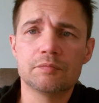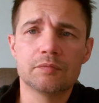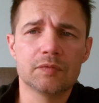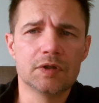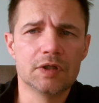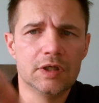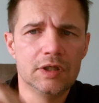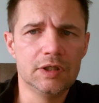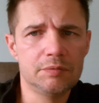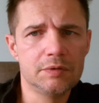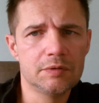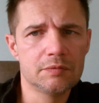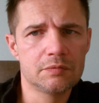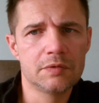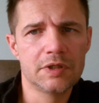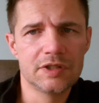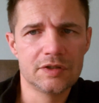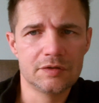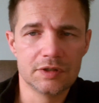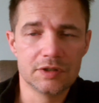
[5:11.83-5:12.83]
The only problem
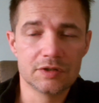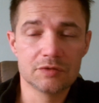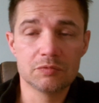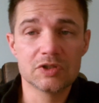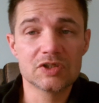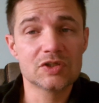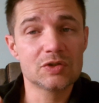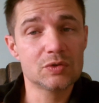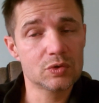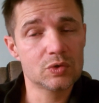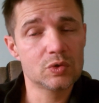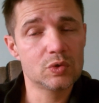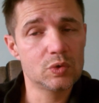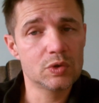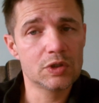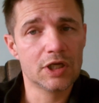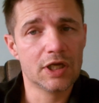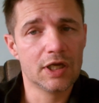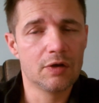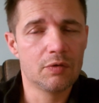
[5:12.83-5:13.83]
we're doing is we're still
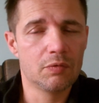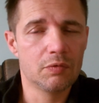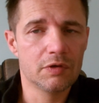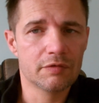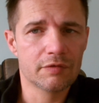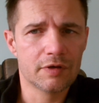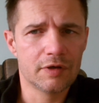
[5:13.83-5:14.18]
talking with